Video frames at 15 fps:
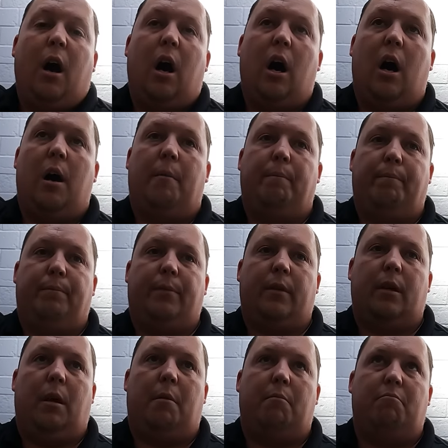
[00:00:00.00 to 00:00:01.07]
And
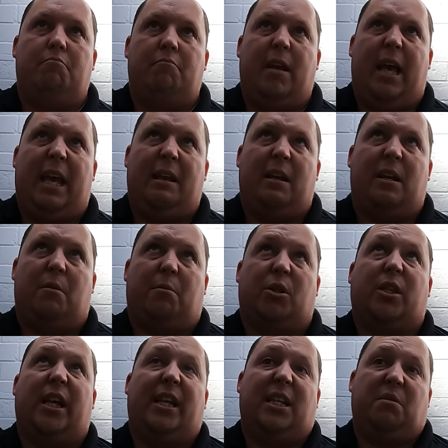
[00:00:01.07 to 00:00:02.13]
in a
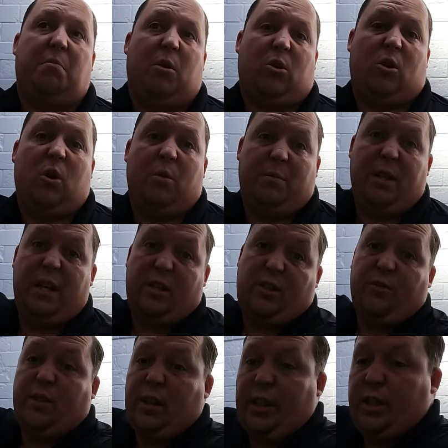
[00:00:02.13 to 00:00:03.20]
Mercedes motorhome,
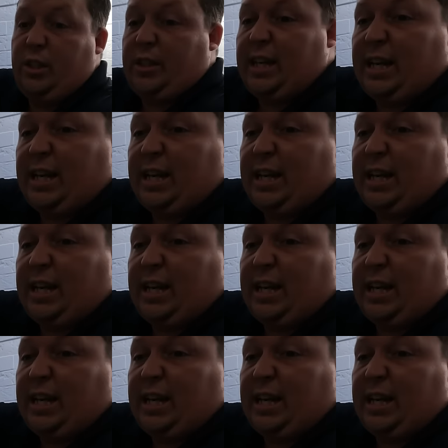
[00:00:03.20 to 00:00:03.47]
it's a really good